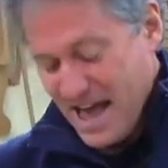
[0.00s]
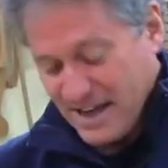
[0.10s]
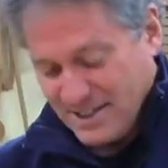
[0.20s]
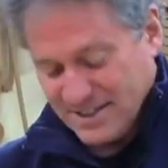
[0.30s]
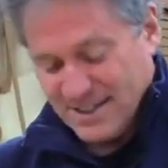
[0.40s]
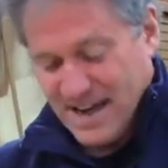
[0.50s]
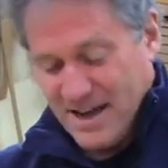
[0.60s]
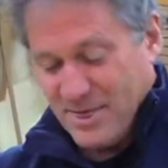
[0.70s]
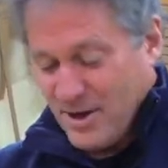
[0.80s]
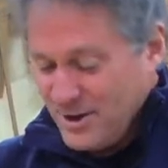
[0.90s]
Actually,
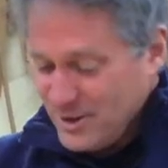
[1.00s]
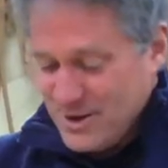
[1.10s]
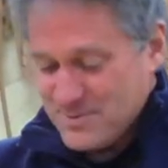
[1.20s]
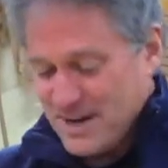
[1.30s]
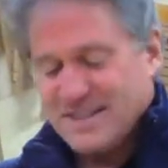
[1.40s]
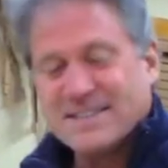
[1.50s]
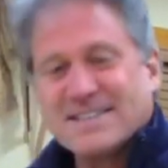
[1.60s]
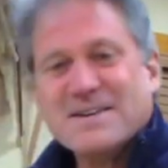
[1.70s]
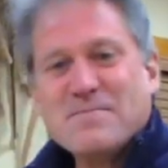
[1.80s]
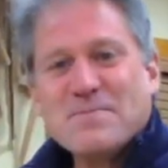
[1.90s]
I thought a lot about
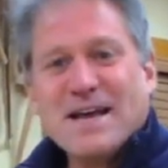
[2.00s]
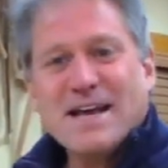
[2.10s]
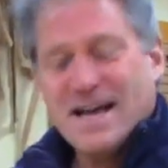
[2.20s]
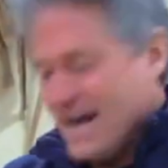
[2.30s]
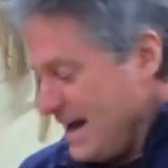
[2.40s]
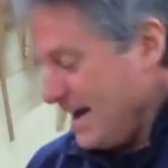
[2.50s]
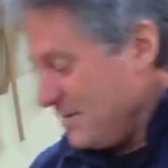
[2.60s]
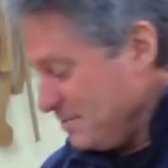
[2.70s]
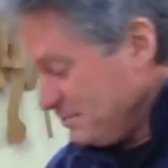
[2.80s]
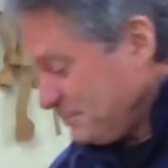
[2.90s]
this.
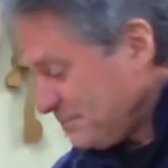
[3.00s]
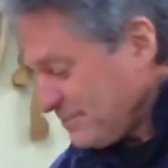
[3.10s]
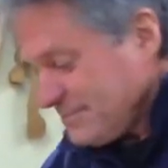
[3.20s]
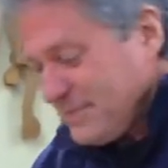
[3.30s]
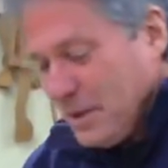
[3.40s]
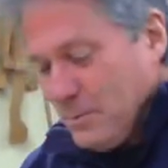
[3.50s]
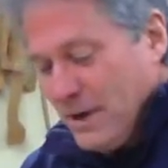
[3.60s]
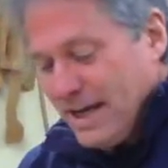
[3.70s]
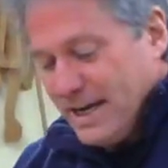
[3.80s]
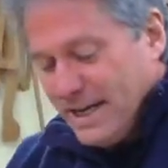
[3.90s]
Um,
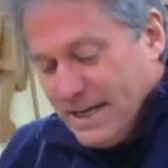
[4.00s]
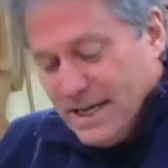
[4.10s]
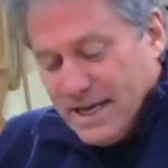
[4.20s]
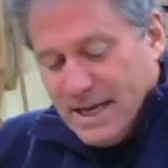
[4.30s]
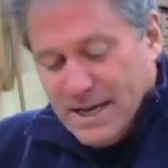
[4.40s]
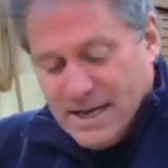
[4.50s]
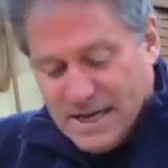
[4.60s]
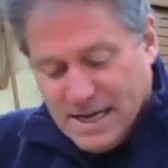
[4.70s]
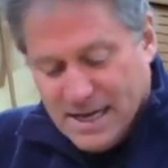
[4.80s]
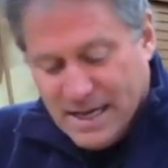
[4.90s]
but
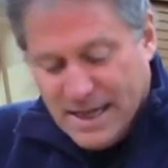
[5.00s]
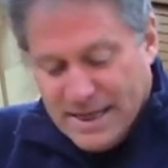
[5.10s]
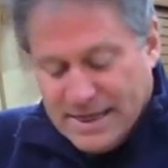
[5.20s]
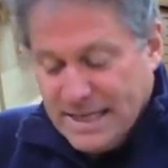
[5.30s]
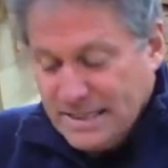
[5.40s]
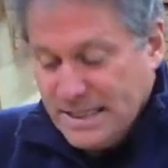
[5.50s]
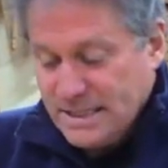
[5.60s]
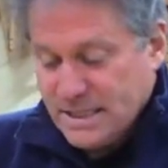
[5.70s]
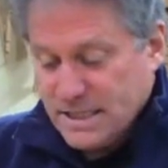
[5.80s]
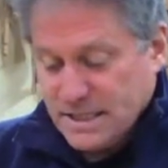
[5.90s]
this
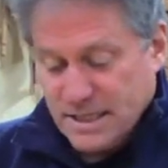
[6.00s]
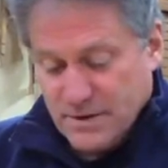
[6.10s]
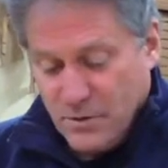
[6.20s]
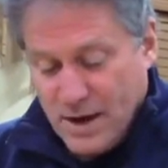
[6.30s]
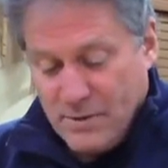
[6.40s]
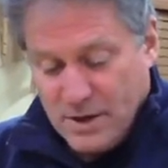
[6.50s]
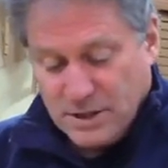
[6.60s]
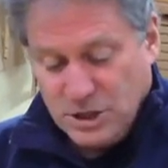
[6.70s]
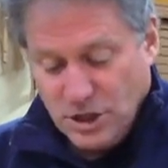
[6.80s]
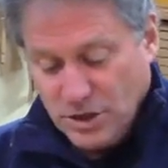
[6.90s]
is what I want
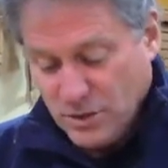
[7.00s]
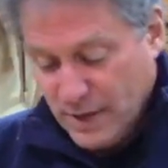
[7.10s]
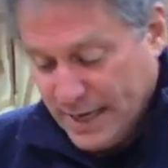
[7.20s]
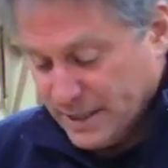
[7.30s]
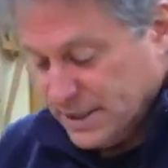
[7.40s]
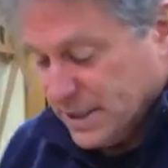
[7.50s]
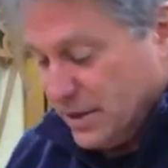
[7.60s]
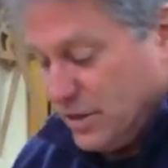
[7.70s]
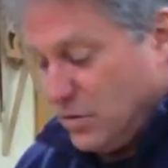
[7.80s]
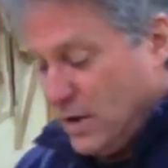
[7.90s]
to show you is
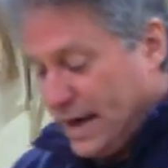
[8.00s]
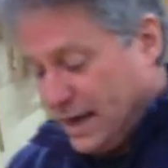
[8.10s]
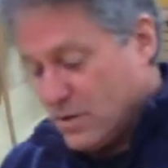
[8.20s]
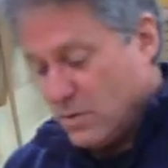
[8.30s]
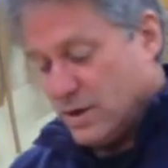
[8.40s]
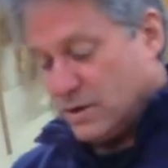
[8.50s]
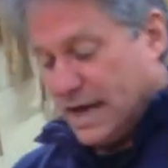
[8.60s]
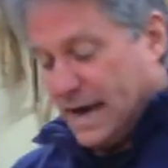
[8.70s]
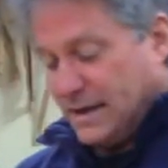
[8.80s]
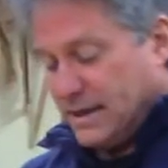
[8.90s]
the way we'll
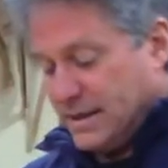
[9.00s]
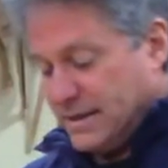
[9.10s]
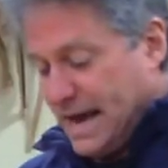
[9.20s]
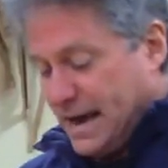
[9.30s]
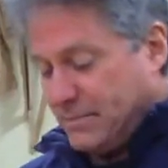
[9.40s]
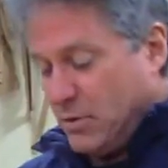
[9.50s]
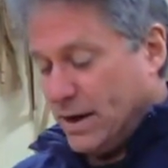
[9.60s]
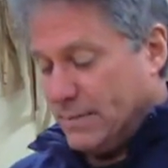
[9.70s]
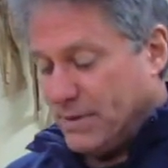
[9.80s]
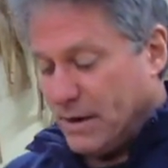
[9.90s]
get that
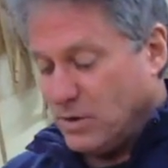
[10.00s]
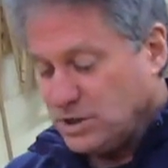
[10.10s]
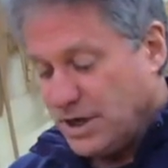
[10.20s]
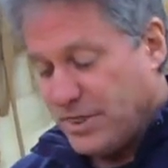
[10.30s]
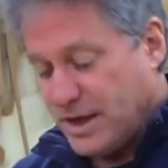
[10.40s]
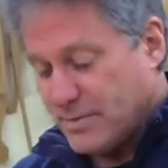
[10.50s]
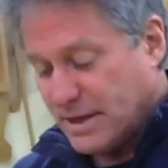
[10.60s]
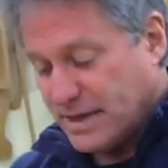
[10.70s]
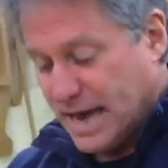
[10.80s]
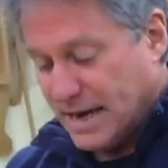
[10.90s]
point. But I want you to think
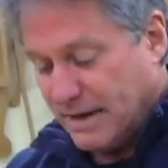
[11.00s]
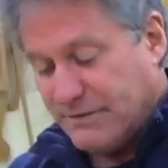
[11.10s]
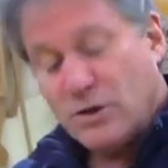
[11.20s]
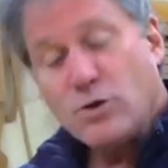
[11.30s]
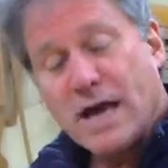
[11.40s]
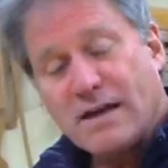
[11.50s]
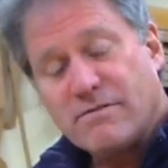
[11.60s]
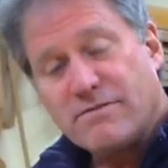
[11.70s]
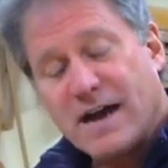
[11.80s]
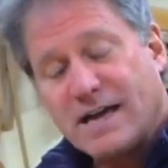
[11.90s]
about that. If you can
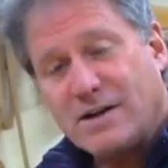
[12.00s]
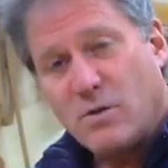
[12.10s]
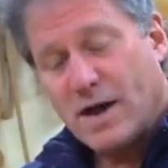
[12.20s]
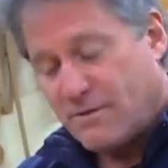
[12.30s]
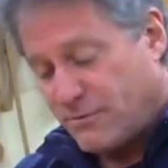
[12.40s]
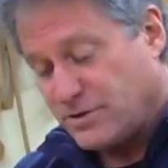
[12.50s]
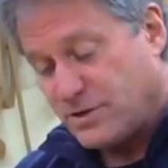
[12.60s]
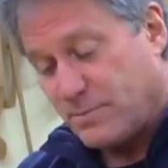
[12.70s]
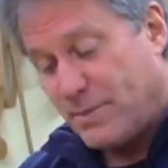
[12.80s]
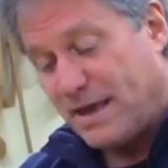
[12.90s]
find a way for it
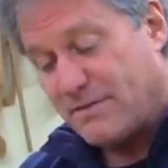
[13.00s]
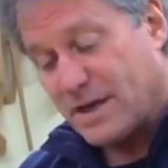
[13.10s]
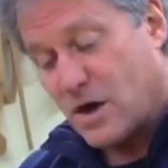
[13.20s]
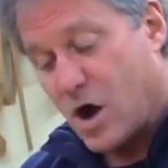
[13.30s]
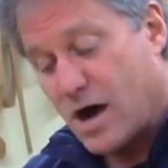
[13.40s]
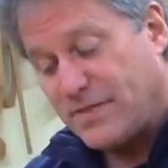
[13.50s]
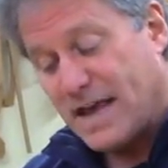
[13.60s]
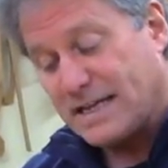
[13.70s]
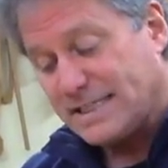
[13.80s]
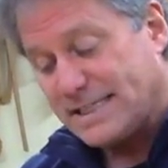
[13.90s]
to pivot on
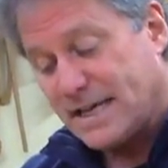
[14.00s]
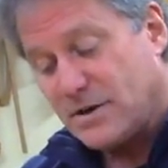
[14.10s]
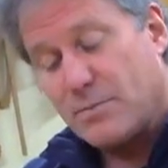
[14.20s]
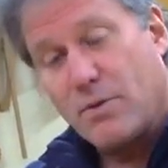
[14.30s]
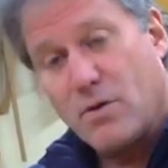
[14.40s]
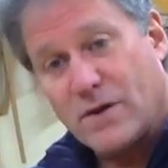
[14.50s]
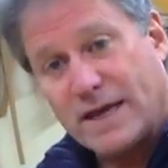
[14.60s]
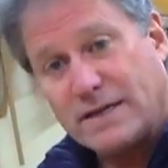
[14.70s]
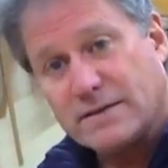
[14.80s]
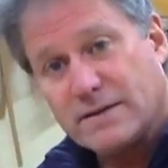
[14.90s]
that center
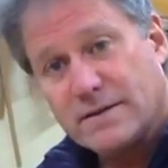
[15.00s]
point